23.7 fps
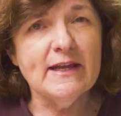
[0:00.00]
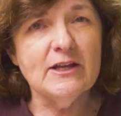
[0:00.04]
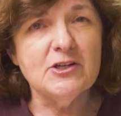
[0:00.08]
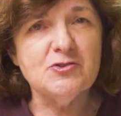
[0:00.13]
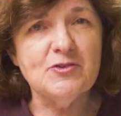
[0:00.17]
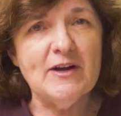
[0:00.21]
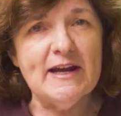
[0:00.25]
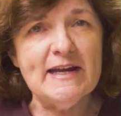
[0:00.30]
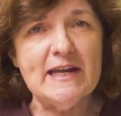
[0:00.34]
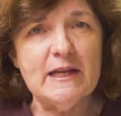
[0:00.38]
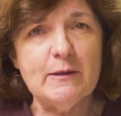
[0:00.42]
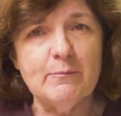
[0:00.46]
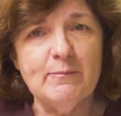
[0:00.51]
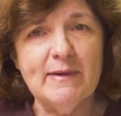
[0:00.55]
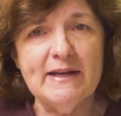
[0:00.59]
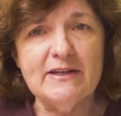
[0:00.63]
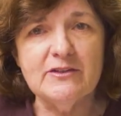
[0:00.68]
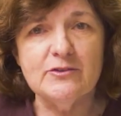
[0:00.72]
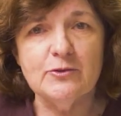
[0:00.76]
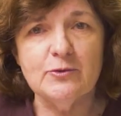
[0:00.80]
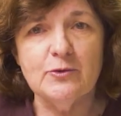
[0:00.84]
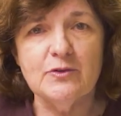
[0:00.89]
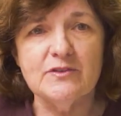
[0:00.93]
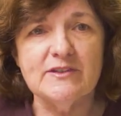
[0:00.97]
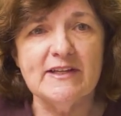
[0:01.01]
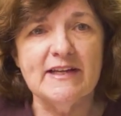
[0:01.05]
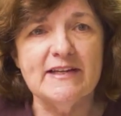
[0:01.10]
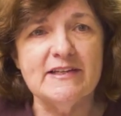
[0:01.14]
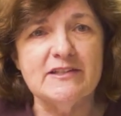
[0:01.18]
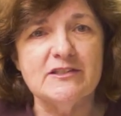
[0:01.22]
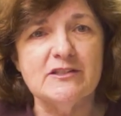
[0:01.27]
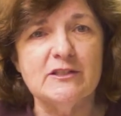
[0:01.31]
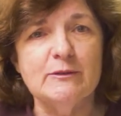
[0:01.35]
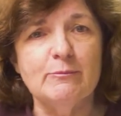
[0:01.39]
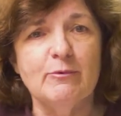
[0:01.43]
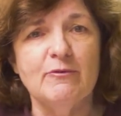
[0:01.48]
and training mentors and
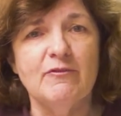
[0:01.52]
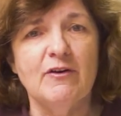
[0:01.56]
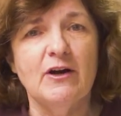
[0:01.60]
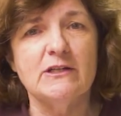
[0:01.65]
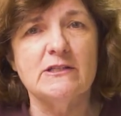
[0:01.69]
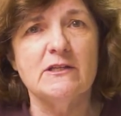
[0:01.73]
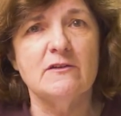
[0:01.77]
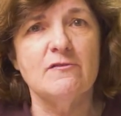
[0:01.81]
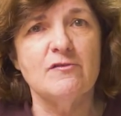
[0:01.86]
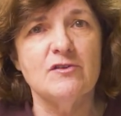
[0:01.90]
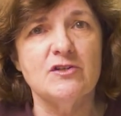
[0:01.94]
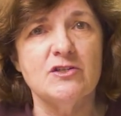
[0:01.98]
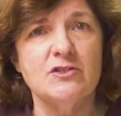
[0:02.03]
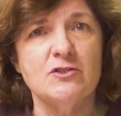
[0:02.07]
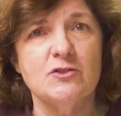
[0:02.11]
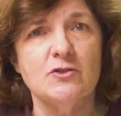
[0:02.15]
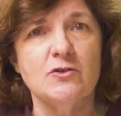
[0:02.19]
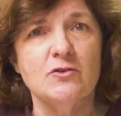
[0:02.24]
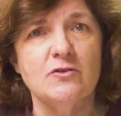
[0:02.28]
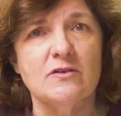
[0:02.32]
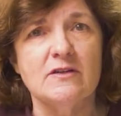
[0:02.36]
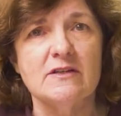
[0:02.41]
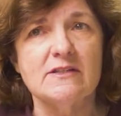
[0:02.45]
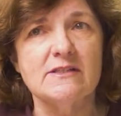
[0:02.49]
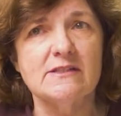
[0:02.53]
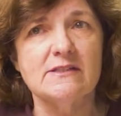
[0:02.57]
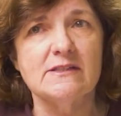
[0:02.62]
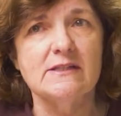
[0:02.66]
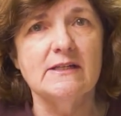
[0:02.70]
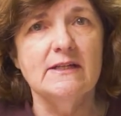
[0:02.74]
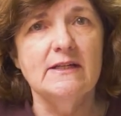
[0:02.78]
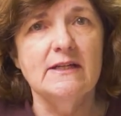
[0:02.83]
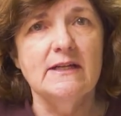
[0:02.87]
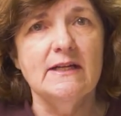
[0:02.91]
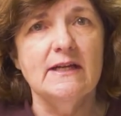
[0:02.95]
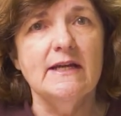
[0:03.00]
supervisors for students
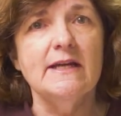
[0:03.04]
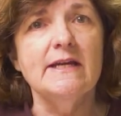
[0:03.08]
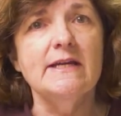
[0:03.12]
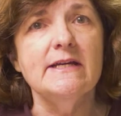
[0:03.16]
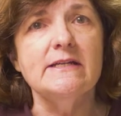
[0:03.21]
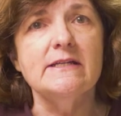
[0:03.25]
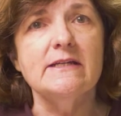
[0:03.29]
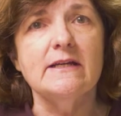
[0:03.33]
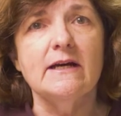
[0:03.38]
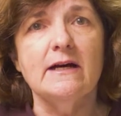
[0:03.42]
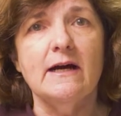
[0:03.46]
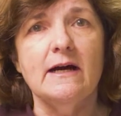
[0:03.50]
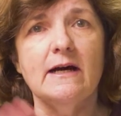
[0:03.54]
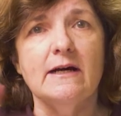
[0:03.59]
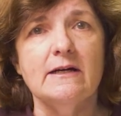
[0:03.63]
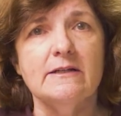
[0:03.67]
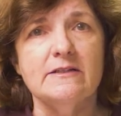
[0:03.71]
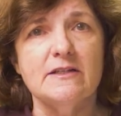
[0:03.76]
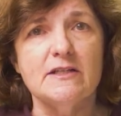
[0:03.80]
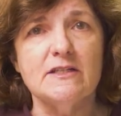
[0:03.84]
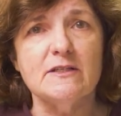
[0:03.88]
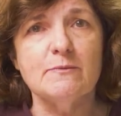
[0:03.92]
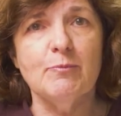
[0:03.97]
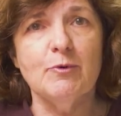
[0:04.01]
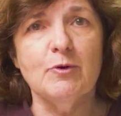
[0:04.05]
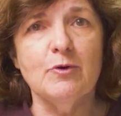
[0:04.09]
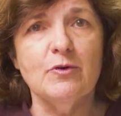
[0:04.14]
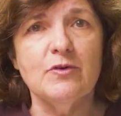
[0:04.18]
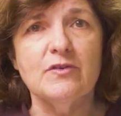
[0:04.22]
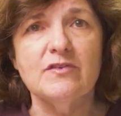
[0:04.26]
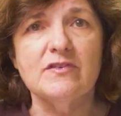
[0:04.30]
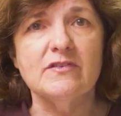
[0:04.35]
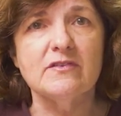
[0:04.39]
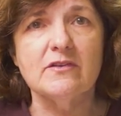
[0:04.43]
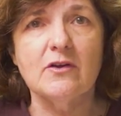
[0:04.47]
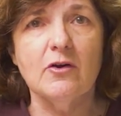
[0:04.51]
in
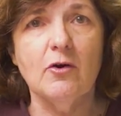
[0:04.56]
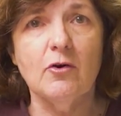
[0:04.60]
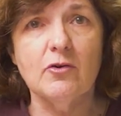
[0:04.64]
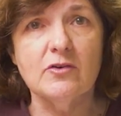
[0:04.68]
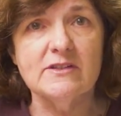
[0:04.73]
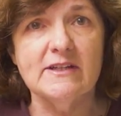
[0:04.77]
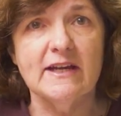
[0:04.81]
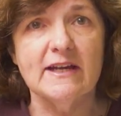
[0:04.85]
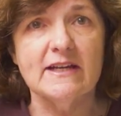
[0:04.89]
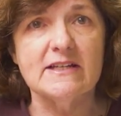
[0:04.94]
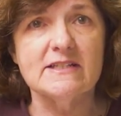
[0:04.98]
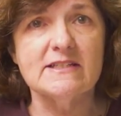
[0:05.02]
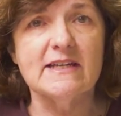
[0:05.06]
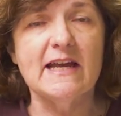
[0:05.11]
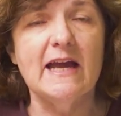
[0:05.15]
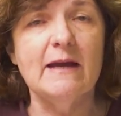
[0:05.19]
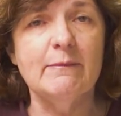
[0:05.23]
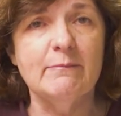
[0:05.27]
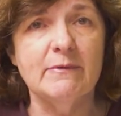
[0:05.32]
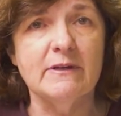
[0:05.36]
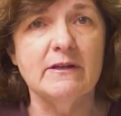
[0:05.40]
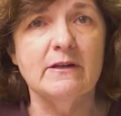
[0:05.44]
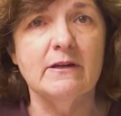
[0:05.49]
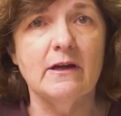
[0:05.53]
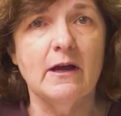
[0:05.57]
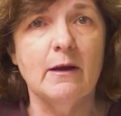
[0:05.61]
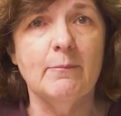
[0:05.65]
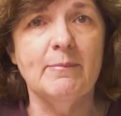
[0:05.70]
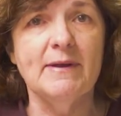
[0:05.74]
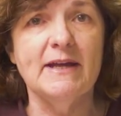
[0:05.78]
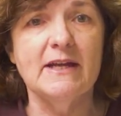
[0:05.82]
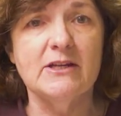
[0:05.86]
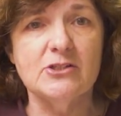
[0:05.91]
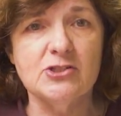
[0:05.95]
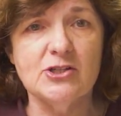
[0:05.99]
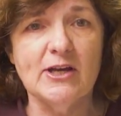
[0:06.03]
dispersed contexts can be a
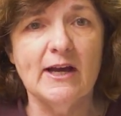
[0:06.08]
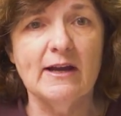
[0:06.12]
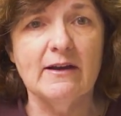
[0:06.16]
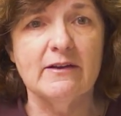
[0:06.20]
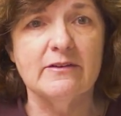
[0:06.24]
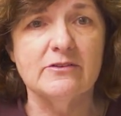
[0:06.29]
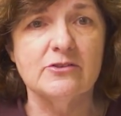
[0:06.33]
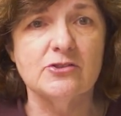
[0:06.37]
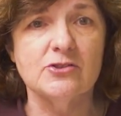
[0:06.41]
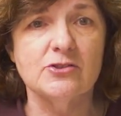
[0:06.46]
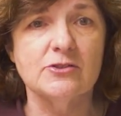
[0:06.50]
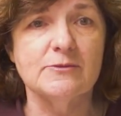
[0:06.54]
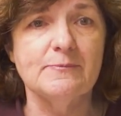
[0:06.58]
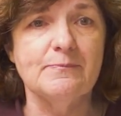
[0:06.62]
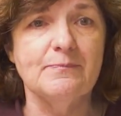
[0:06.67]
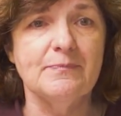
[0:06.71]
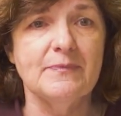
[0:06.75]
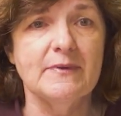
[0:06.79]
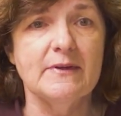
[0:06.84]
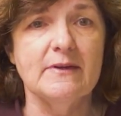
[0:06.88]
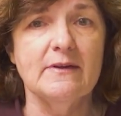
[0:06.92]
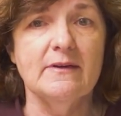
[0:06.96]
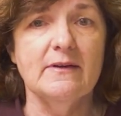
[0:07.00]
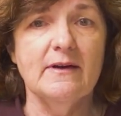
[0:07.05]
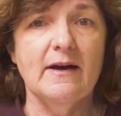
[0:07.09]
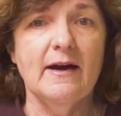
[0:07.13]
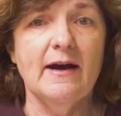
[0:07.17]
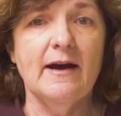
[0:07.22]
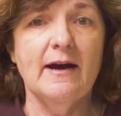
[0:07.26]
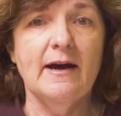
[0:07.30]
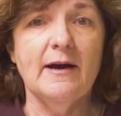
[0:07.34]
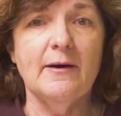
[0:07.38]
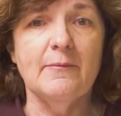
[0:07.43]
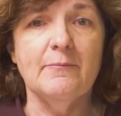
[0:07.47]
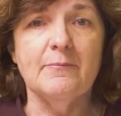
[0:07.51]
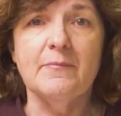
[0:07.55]
big challenge.
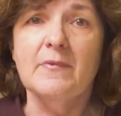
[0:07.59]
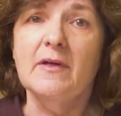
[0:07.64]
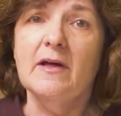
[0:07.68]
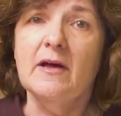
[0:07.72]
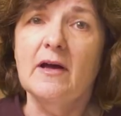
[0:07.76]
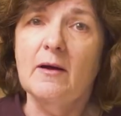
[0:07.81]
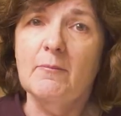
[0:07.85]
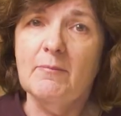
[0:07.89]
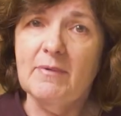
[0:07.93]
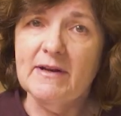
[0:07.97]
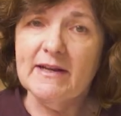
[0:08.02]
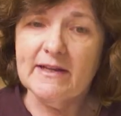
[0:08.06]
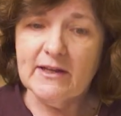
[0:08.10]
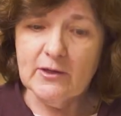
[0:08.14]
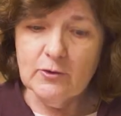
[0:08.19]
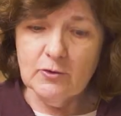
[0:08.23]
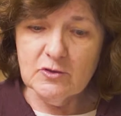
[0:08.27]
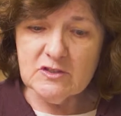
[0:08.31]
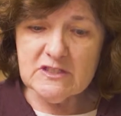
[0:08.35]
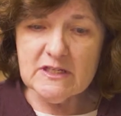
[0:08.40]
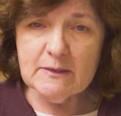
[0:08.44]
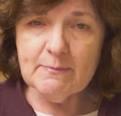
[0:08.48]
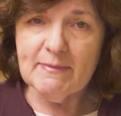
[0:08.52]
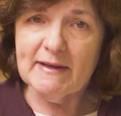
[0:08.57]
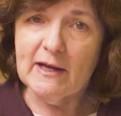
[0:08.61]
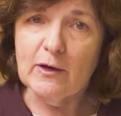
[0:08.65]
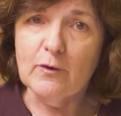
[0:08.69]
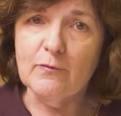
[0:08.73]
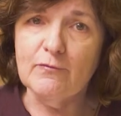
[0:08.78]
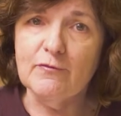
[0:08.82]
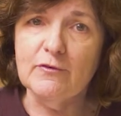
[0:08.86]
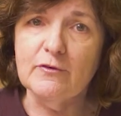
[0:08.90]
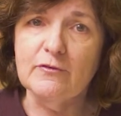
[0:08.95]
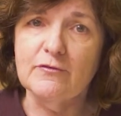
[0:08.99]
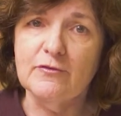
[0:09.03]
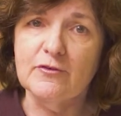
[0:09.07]
But it can also be
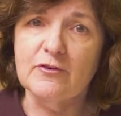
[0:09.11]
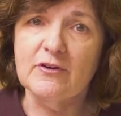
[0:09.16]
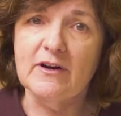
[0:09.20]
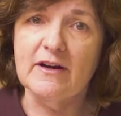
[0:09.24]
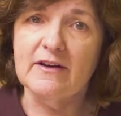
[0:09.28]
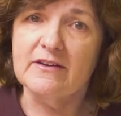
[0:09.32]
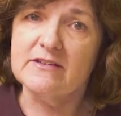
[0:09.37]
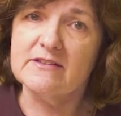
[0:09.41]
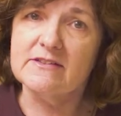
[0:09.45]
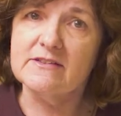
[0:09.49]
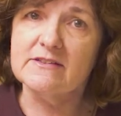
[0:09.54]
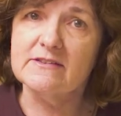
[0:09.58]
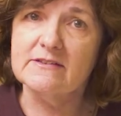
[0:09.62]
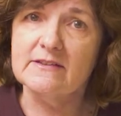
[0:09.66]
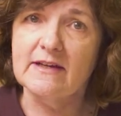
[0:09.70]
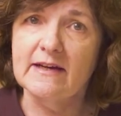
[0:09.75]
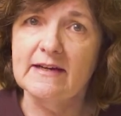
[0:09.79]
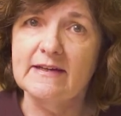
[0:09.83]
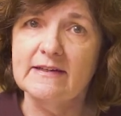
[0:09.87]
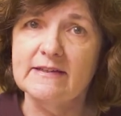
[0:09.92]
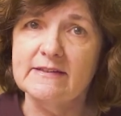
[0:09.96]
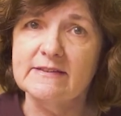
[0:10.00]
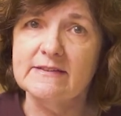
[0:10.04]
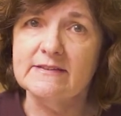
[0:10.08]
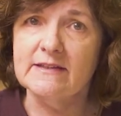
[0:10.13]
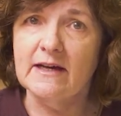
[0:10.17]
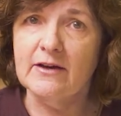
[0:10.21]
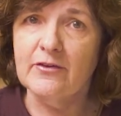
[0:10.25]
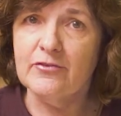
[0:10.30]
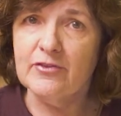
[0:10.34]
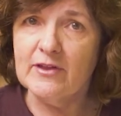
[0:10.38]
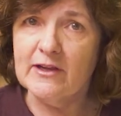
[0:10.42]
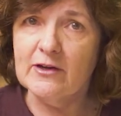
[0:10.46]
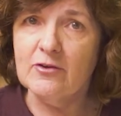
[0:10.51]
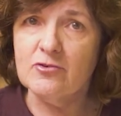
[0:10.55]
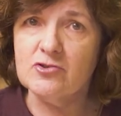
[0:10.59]
helpful for us as
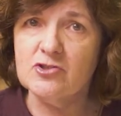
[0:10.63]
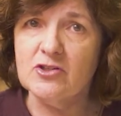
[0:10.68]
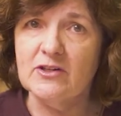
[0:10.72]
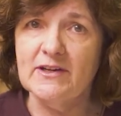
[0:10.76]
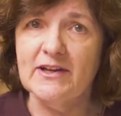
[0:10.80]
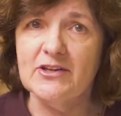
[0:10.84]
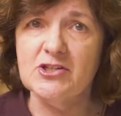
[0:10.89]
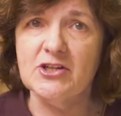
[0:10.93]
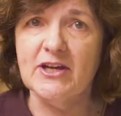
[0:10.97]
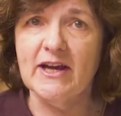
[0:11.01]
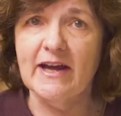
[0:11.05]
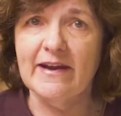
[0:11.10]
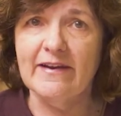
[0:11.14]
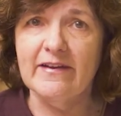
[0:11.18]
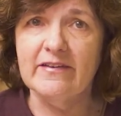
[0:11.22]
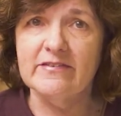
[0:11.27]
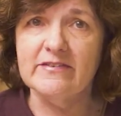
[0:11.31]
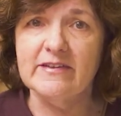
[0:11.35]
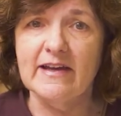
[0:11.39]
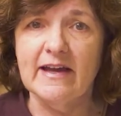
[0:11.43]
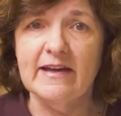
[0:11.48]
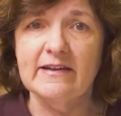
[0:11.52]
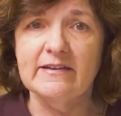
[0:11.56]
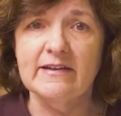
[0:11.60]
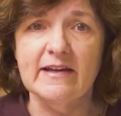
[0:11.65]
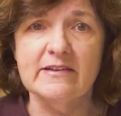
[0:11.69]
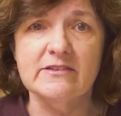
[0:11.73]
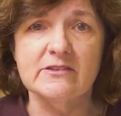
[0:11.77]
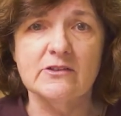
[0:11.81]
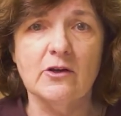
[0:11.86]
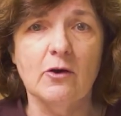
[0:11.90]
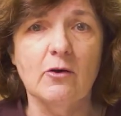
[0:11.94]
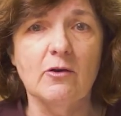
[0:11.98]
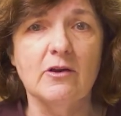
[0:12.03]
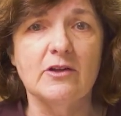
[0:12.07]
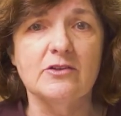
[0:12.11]
theological educators and as
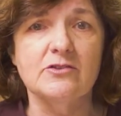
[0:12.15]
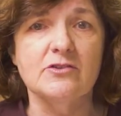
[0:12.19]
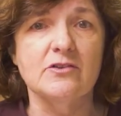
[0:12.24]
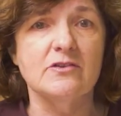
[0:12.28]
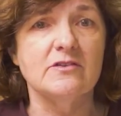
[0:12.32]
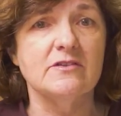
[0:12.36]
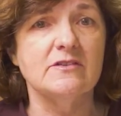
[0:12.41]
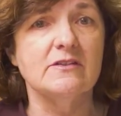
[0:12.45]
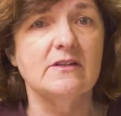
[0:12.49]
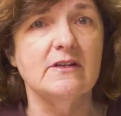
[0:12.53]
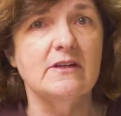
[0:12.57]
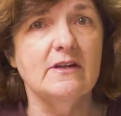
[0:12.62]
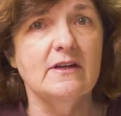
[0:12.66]
colleges